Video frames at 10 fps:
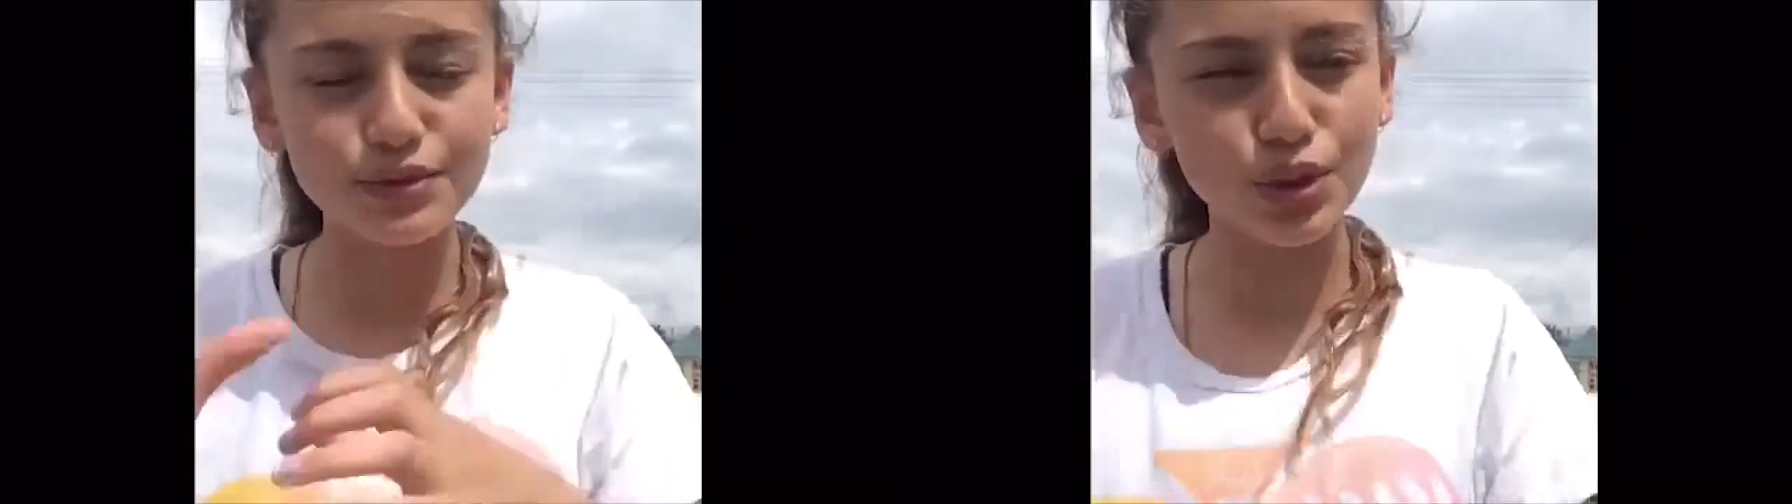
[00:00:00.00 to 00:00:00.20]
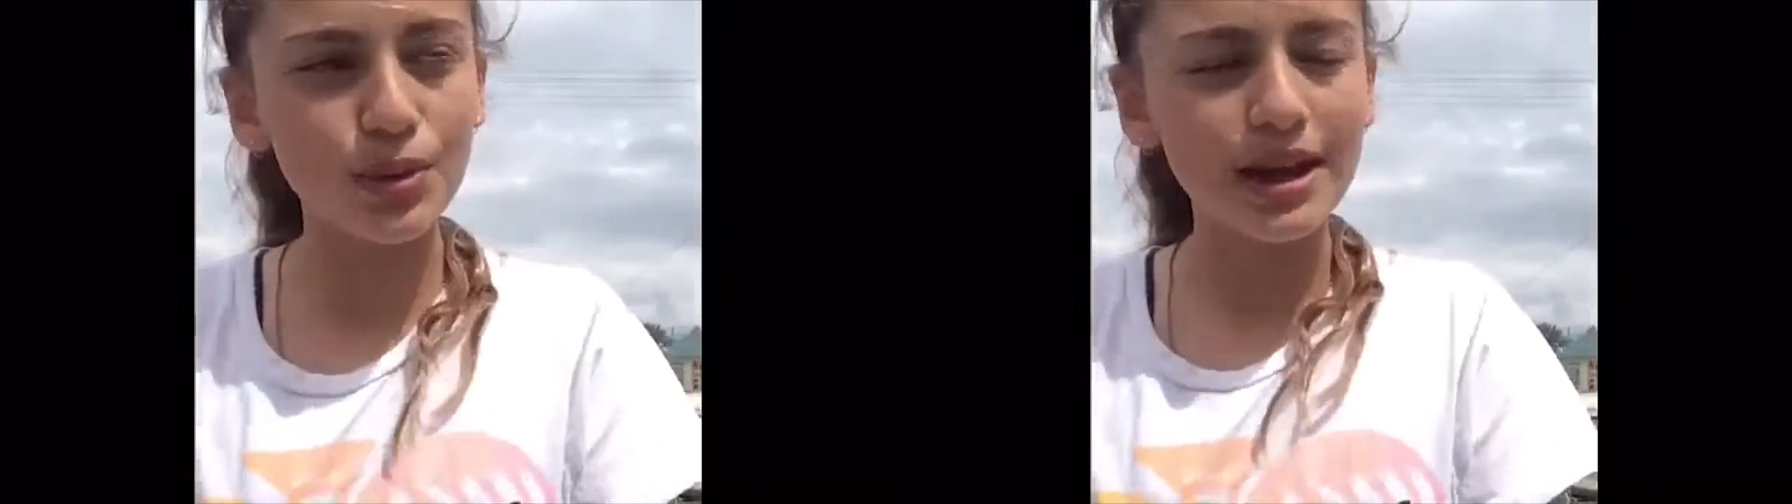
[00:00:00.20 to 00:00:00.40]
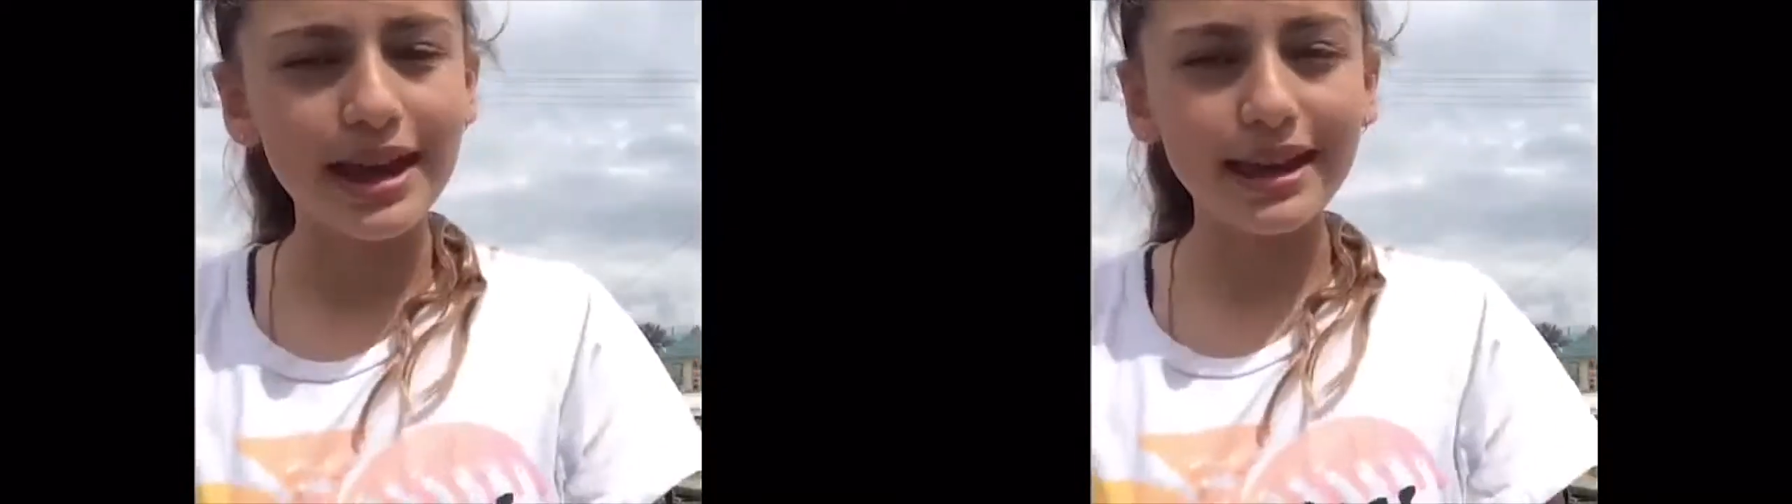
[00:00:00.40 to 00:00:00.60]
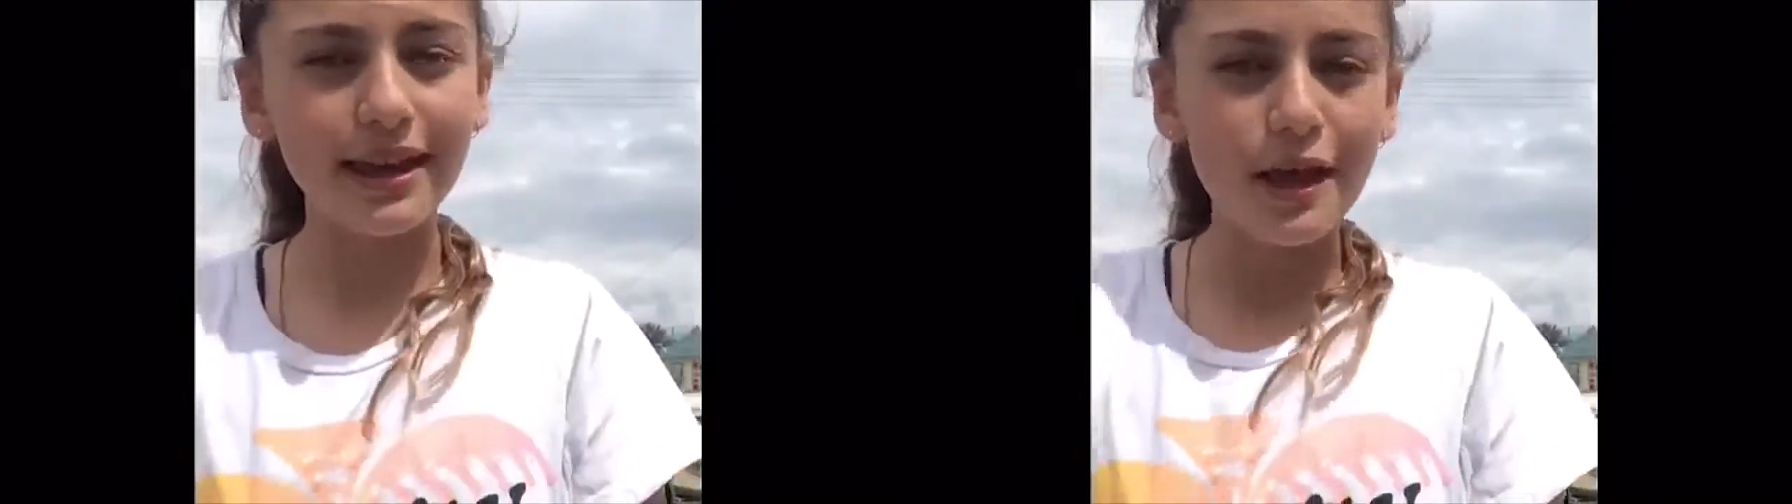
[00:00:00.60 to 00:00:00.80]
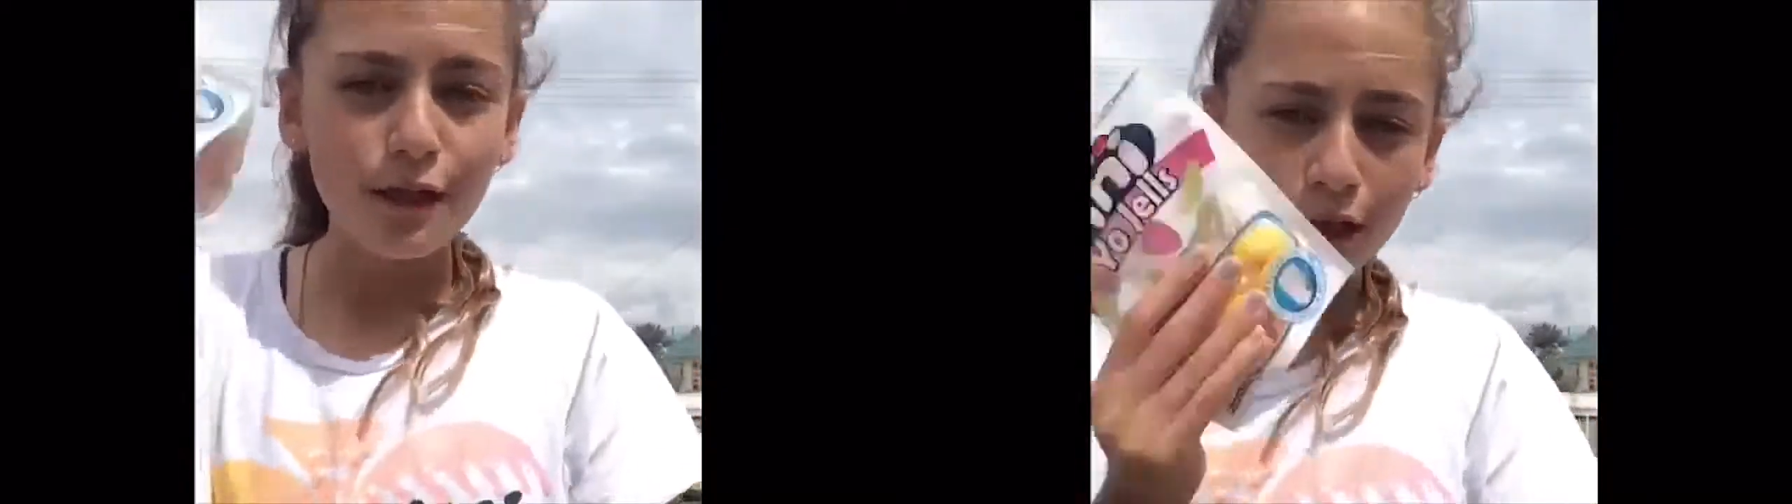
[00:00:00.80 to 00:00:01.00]
So,
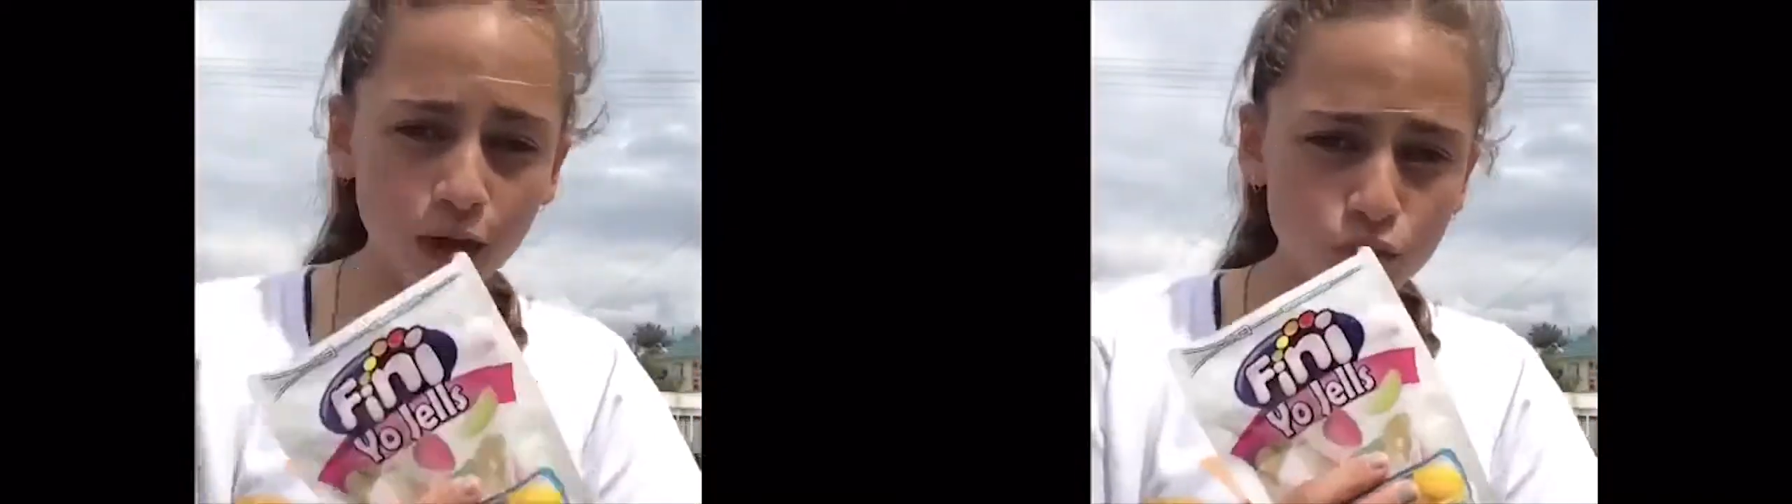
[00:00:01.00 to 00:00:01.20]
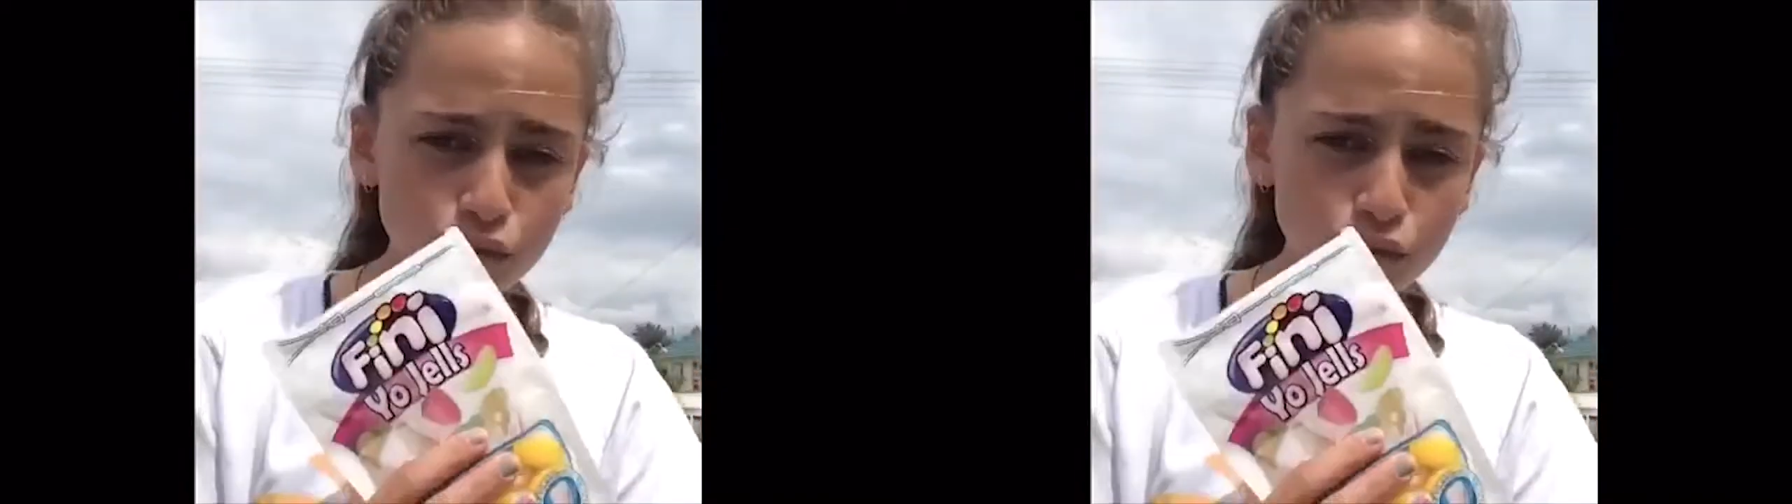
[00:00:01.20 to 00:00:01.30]
yeah, thank